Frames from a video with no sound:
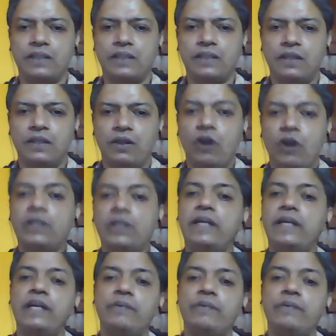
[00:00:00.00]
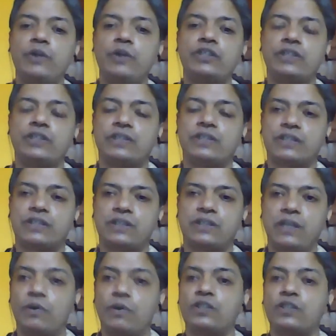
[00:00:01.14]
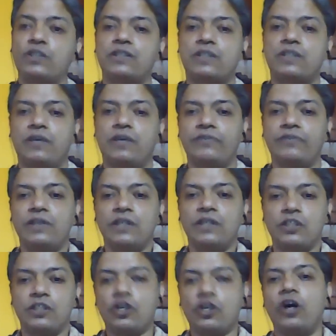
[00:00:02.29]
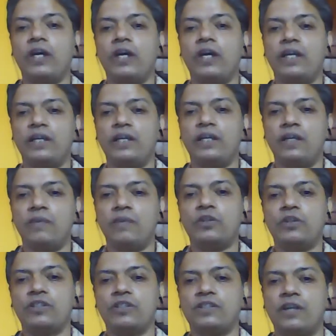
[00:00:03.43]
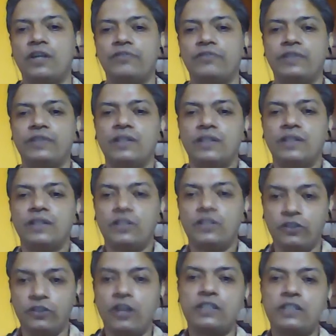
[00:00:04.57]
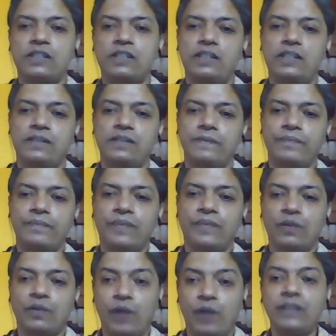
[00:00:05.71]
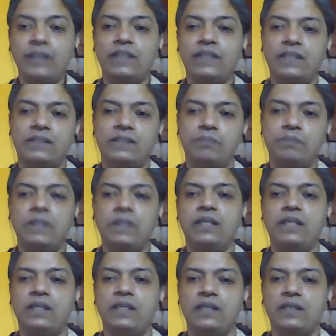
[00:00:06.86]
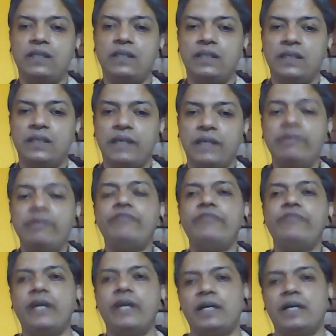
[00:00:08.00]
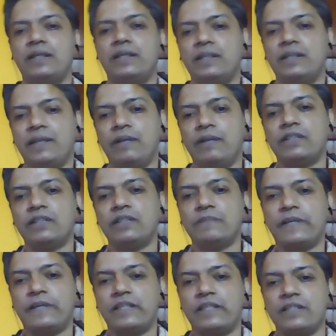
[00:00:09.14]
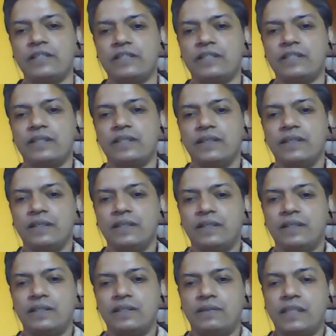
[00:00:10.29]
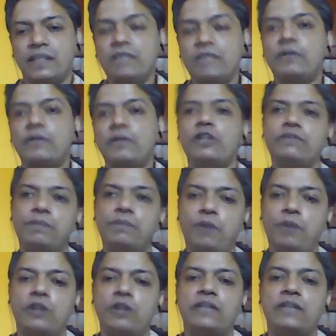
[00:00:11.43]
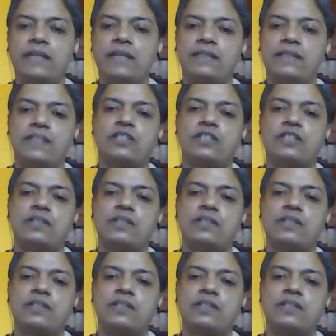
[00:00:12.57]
alternating emotions, emotions of joy, emotions of curiosity, wonder, pity, even fear among the spectators. It is because of the plot that such